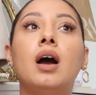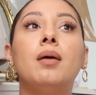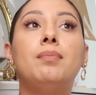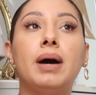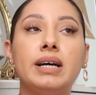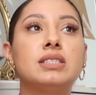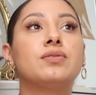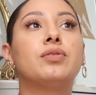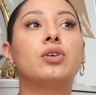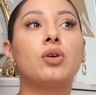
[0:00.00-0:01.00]
But
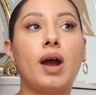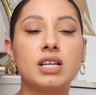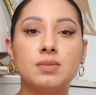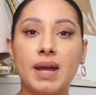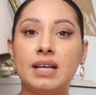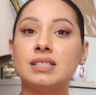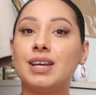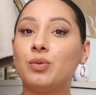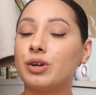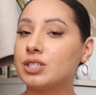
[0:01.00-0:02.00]
for GarageBand,
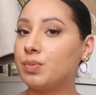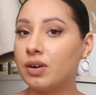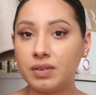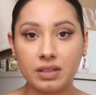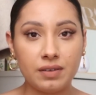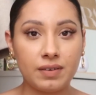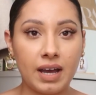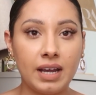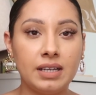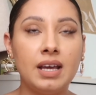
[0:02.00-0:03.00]
it works perfectly
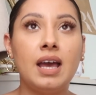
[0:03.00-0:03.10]
fine.